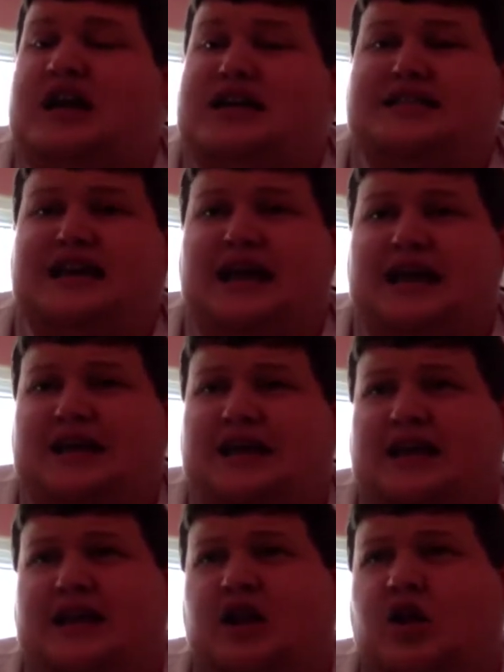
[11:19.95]
saying
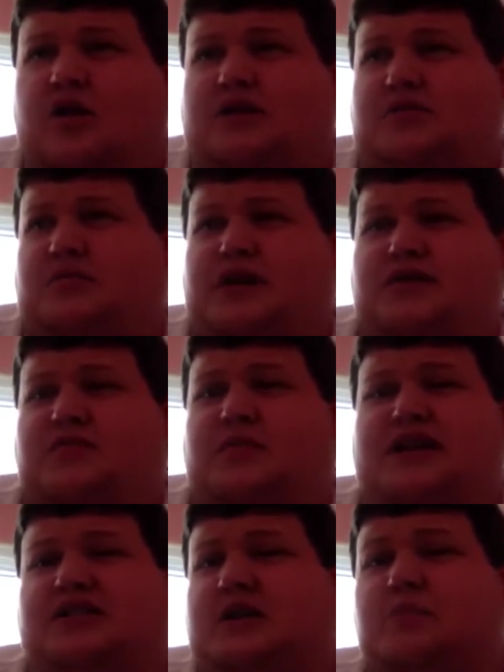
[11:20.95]
that, you know, it's
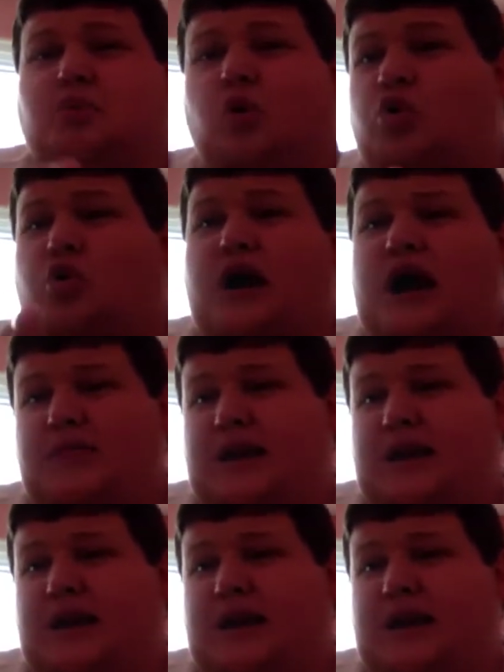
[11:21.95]
basically bullcrap,